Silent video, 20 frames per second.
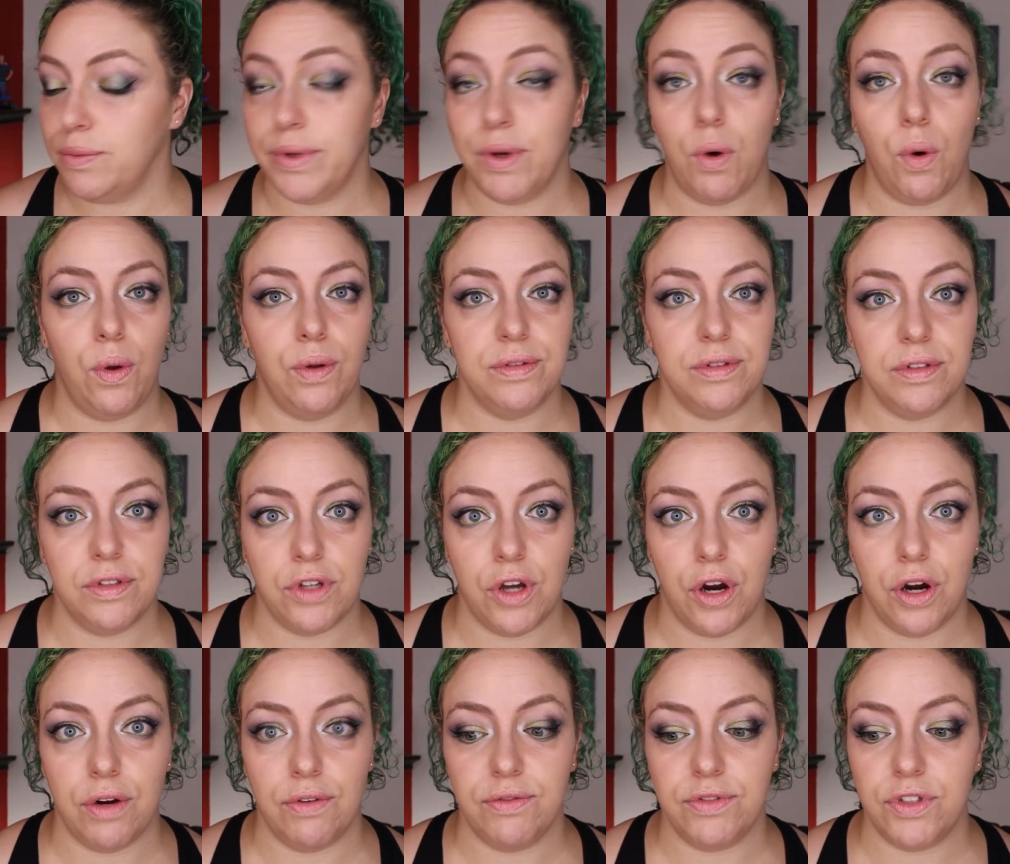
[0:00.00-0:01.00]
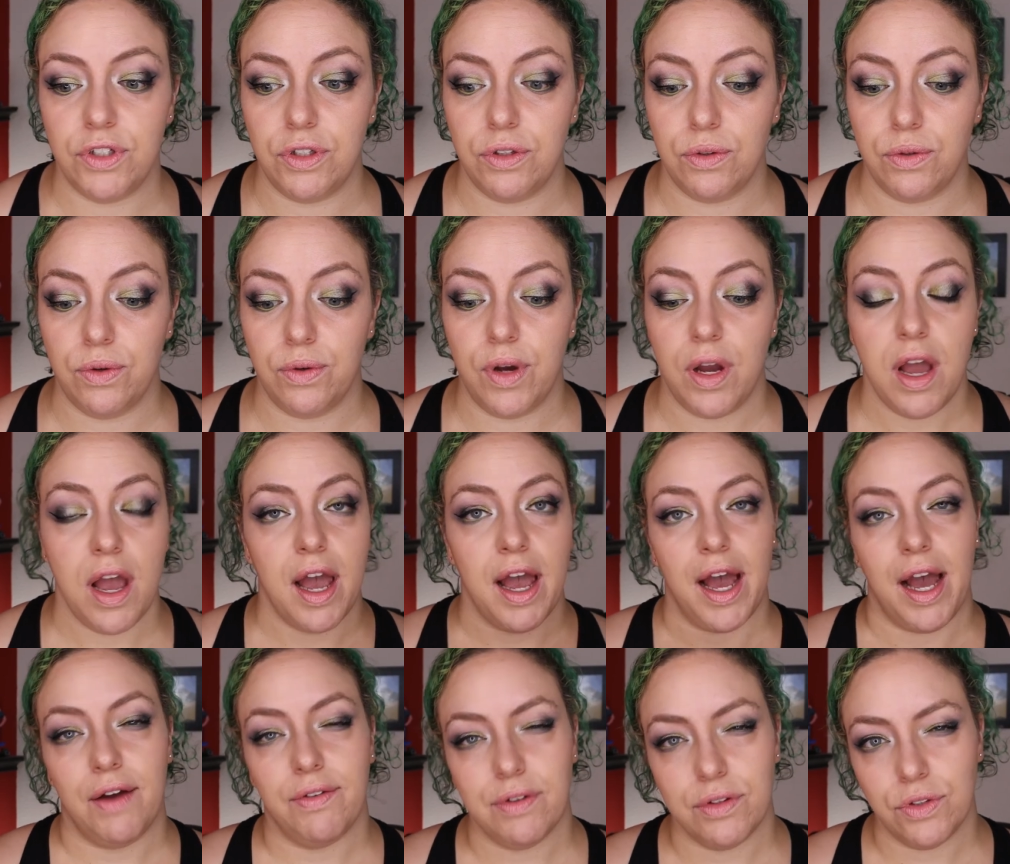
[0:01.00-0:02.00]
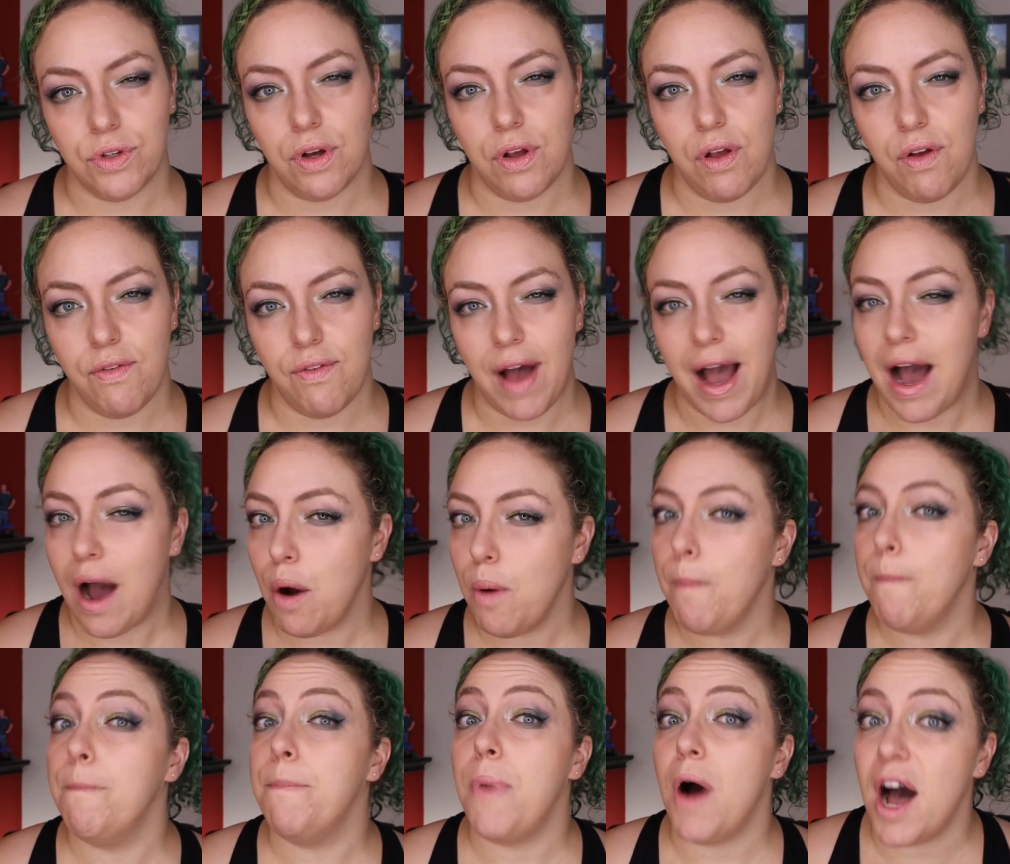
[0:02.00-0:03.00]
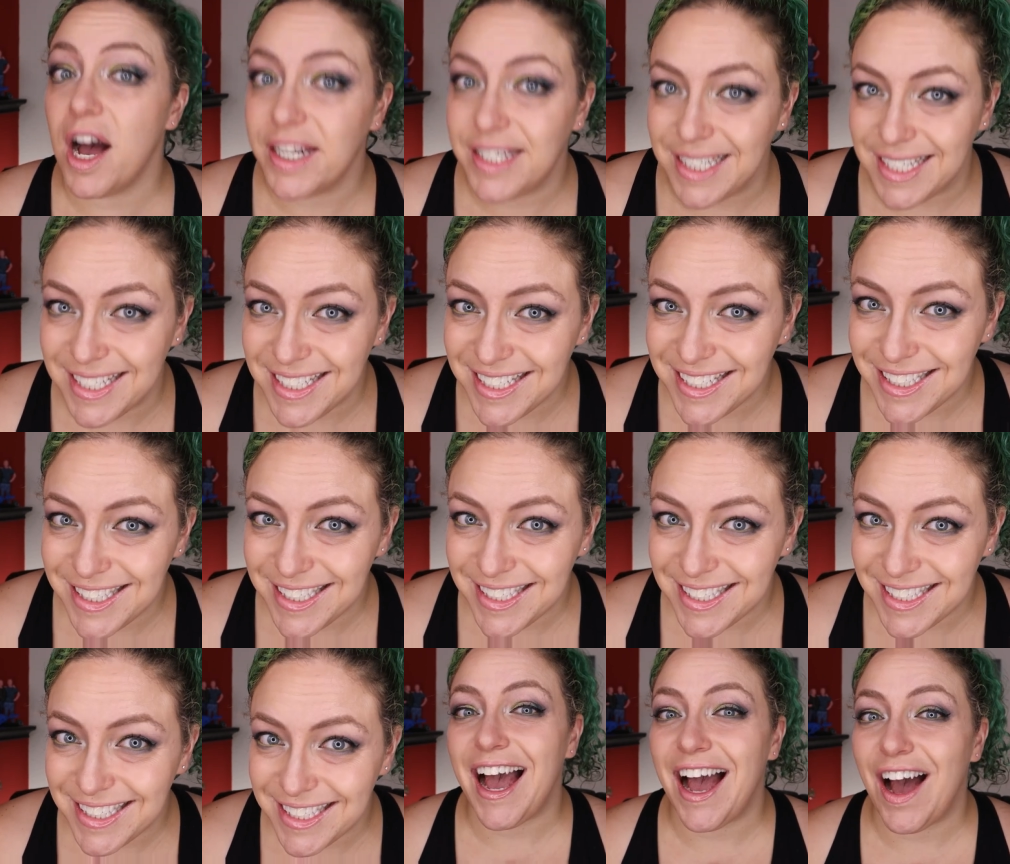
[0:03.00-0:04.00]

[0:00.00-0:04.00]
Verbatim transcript: We all deserve to have control of our bodies